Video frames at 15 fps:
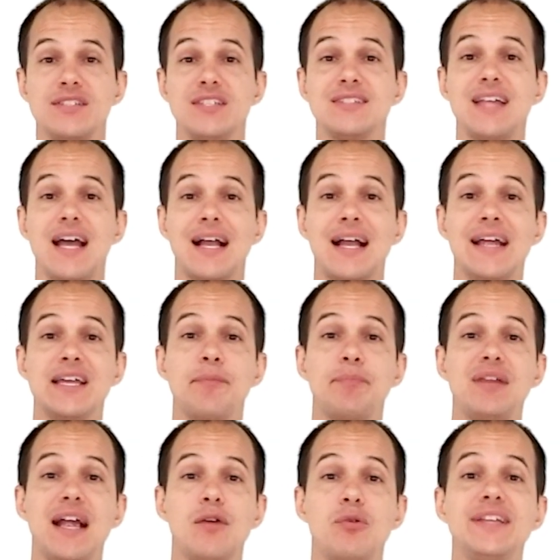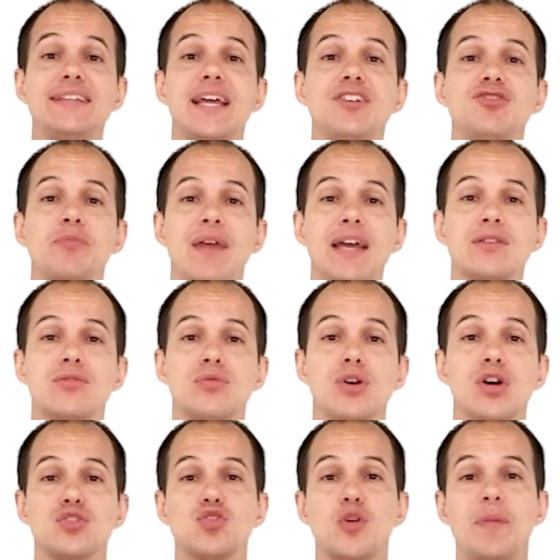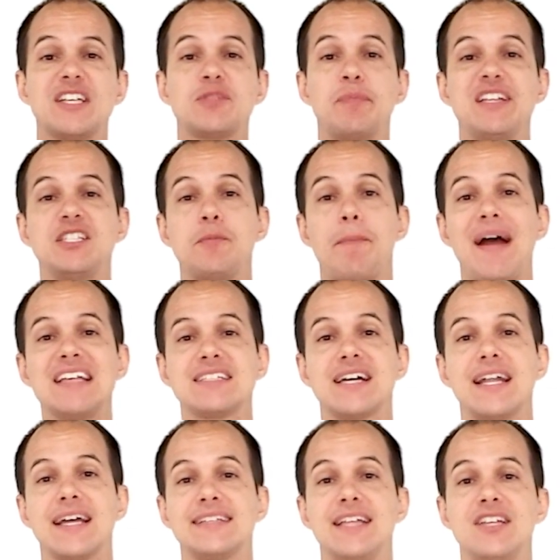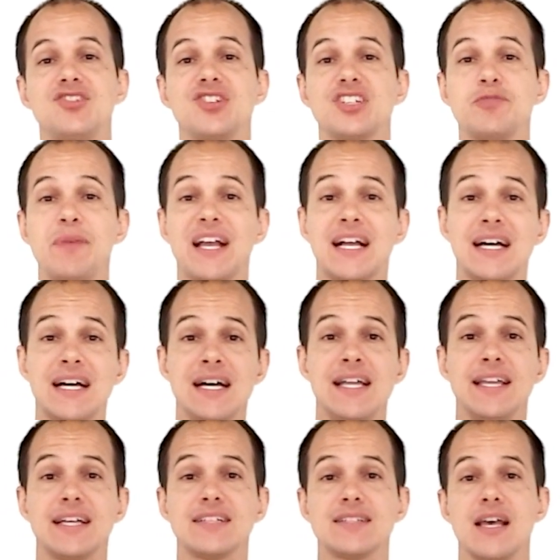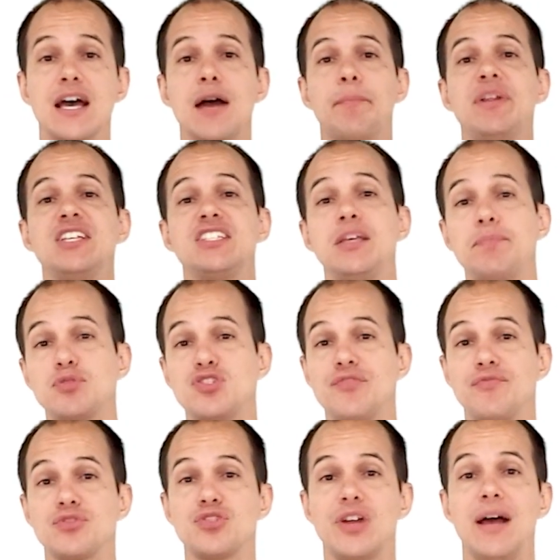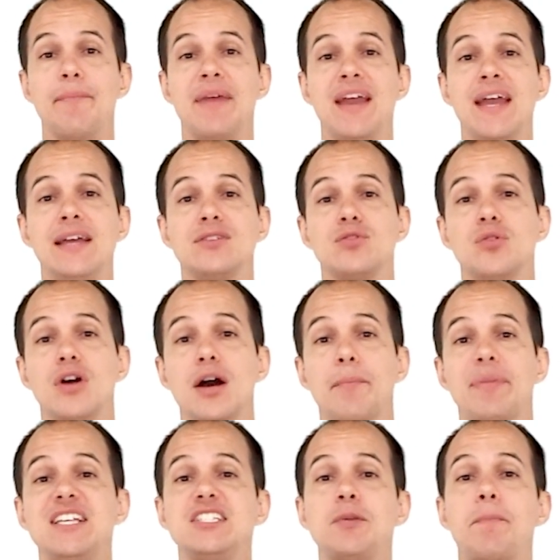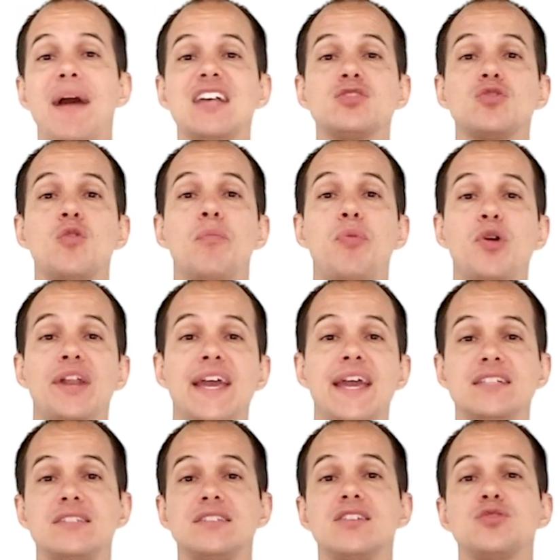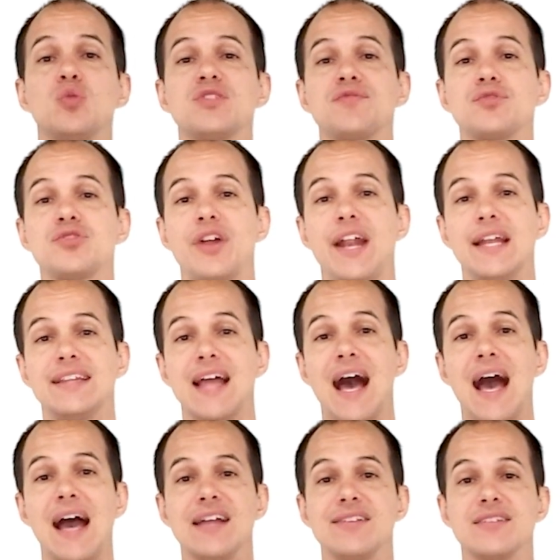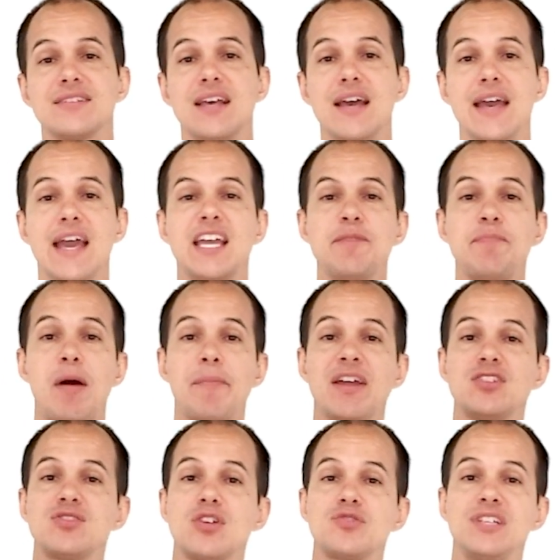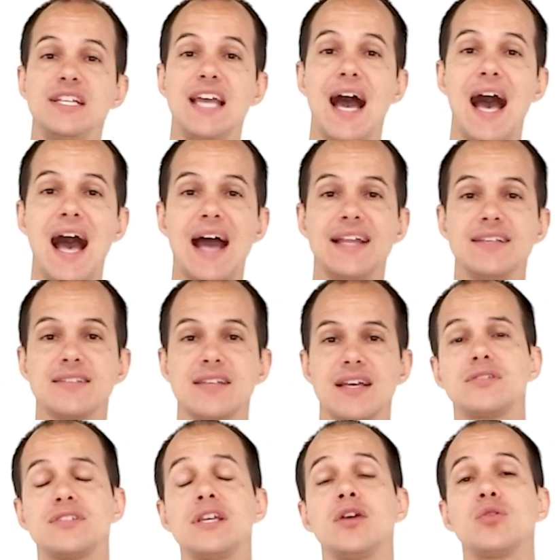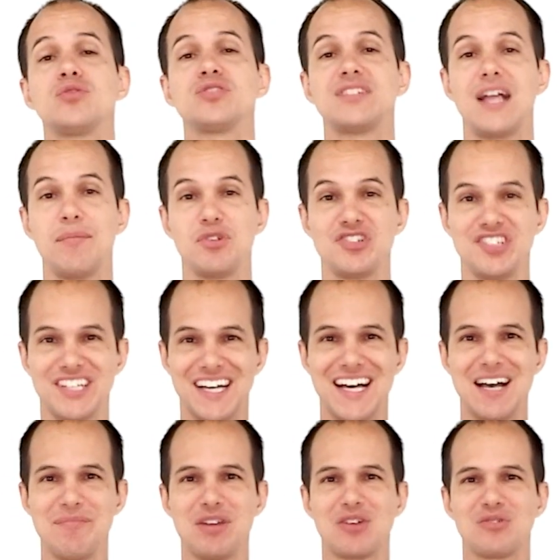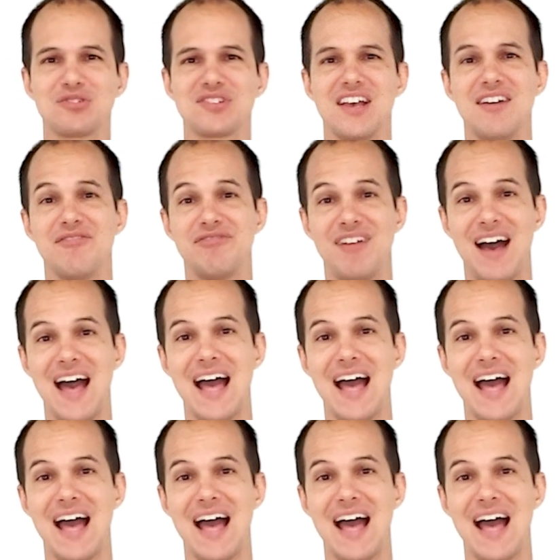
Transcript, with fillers: highlight and create an understanding of the main mechanical characteristics, main operating principles, components and their functionalities, auxiliary equipment, thermodynamic cycles, failures, maintenance